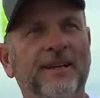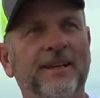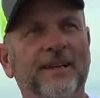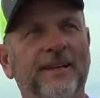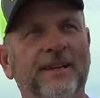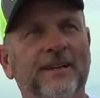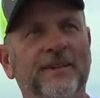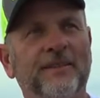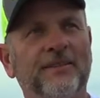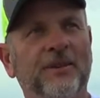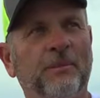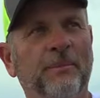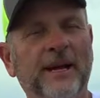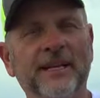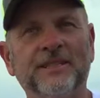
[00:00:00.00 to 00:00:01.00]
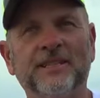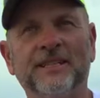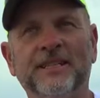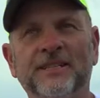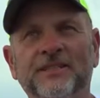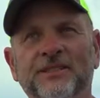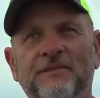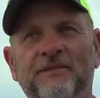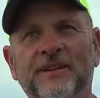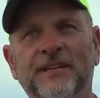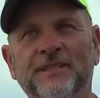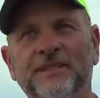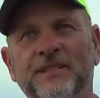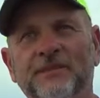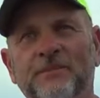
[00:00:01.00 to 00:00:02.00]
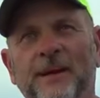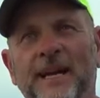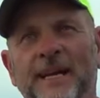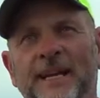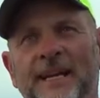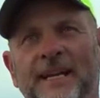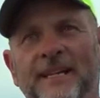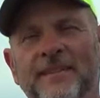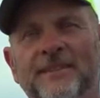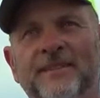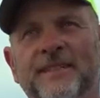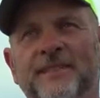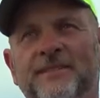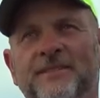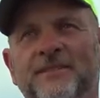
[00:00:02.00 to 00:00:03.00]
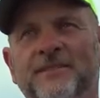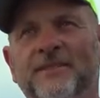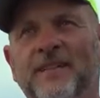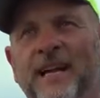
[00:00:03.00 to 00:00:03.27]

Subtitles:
The best condition to fish this bait in is